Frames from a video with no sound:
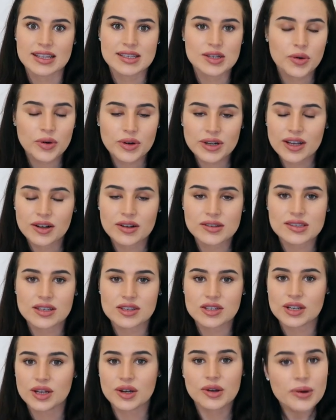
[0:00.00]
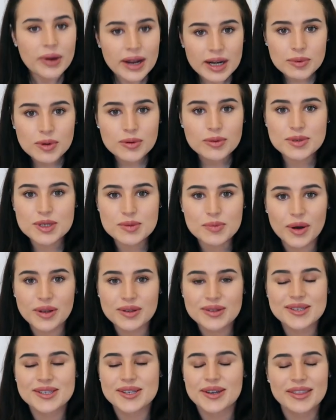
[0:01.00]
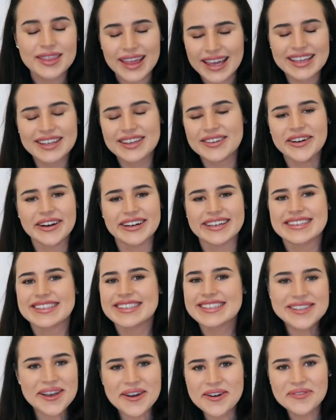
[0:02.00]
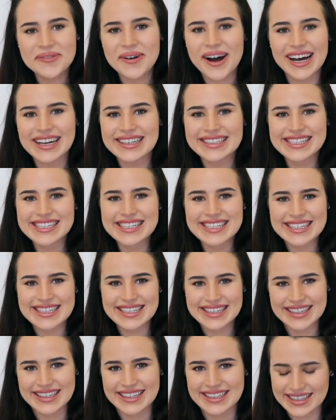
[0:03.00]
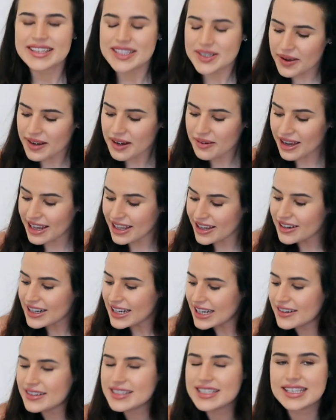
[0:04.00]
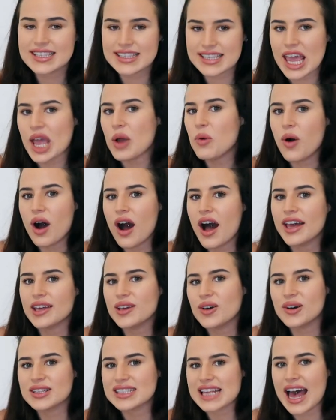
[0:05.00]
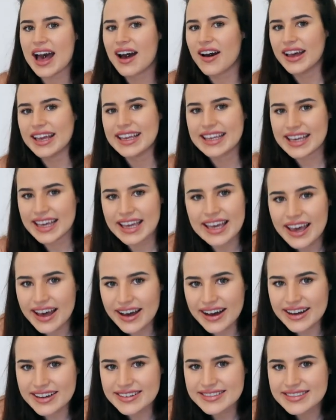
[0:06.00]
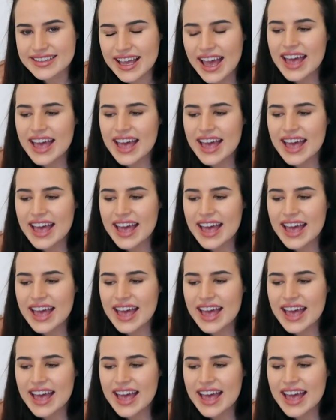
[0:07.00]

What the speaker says: It's already got such an incredible response, so thank you guys so much. So anyway, you're here to see what I got at IKEA.